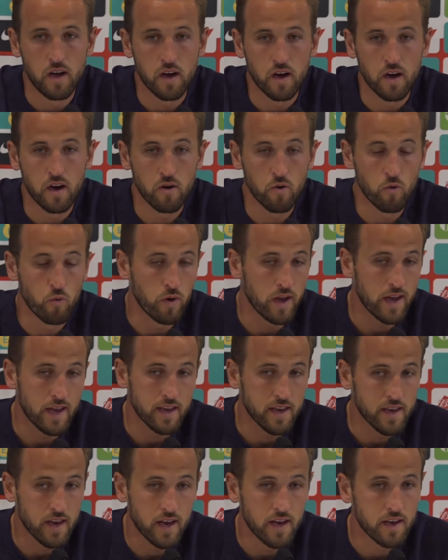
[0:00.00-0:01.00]
all we
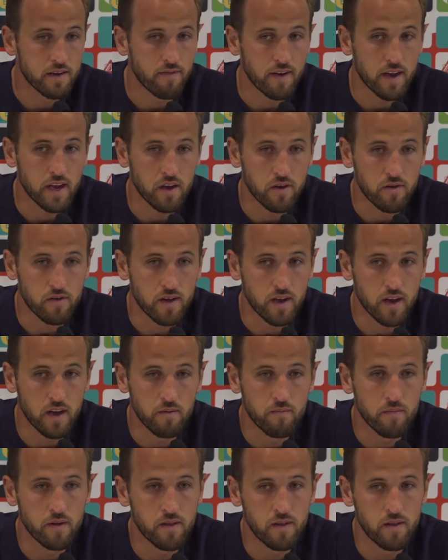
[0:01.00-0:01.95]
can say is thank you to him,